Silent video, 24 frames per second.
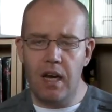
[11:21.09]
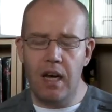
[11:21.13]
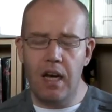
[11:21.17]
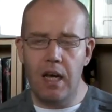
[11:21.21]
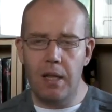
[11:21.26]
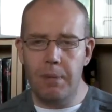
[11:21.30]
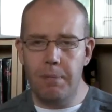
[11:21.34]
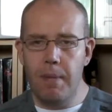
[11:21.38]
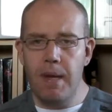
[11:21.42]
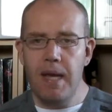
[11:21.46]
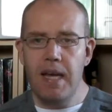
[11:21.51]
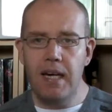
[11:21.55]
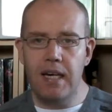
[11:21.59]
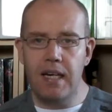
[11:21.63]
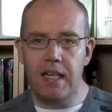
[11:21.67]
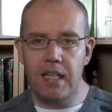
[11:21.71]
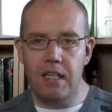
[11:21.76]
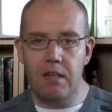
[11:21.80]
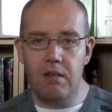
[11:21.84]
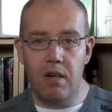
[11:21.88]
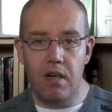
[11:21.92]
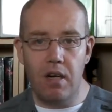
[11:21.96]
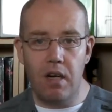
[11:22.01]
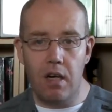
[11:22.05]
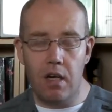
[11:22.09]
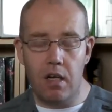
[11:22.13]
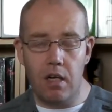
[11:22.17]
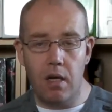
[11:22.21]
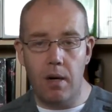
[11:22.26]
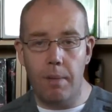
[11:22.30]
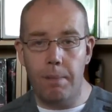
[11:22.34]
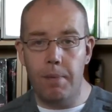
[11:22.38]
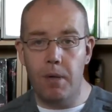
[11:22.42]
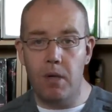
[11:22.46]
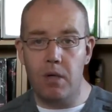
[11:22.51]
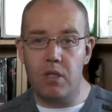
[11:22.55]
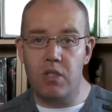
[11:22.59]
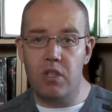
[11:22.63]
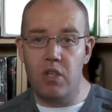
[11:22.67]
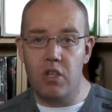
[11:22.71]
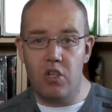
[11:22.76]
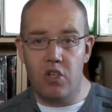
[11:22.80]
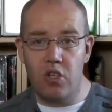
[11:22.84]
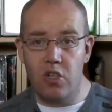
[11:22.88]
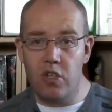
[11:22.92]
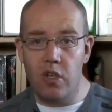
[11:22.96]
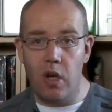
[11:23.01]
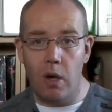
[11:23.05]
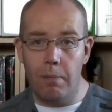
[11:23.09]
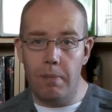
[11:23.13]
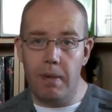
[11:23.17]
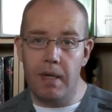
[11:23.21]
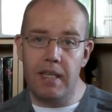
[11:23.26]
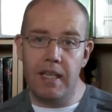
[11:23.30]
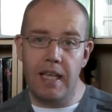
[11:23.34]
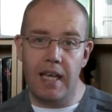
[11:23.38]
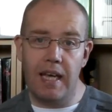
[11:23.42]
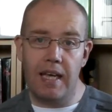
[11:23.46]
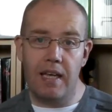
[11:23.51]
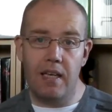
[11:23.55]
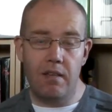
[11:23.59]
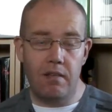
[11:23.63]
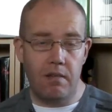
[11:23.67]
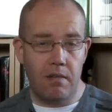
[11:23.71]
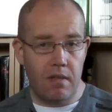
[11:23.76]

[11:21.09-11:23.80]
admittedly there are a lot of bugs that should not be there.